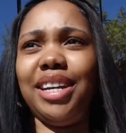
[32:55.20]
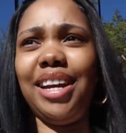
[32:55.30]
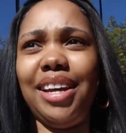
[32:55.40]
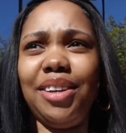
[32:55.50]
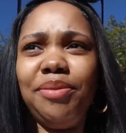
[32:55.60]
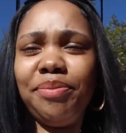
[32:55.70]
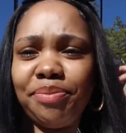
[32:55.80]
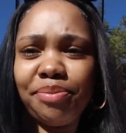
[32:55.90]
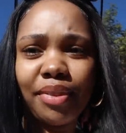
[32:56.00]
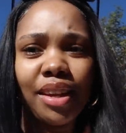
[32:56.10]
morning
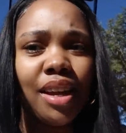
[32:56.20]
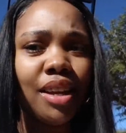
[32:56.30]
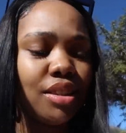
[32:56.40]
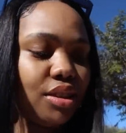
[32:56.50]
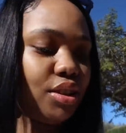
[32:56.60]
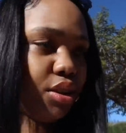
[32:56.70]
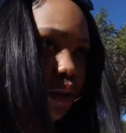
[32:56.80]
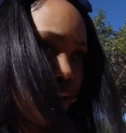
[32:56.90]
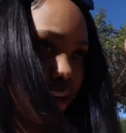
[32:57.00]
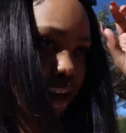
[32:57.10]

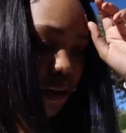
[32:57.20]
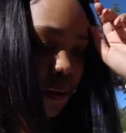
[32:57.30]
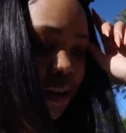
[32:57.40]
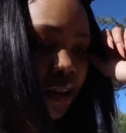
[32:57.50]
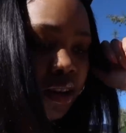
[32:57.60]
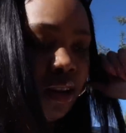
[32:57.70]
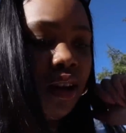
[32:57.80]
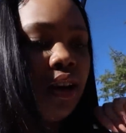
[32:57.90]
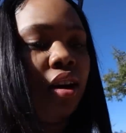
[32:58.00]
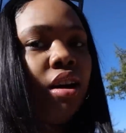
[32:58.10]
so now
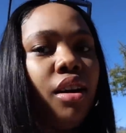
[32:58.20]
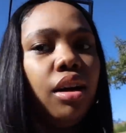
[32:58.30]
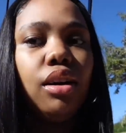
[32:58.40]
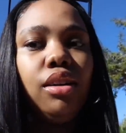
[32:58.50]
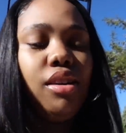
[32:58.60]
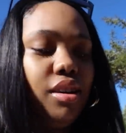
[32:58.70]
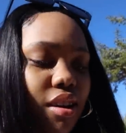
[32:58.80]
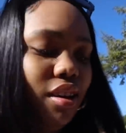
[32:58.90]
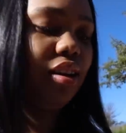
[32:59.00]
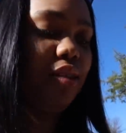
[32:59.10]
oh
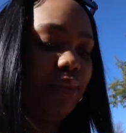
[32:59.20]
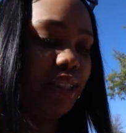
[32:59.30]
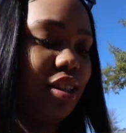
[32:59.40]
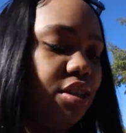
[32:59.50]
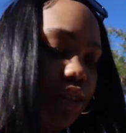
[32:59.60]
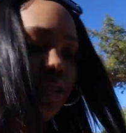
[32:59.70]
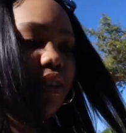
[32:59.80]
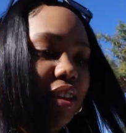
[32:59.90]
it's gonna look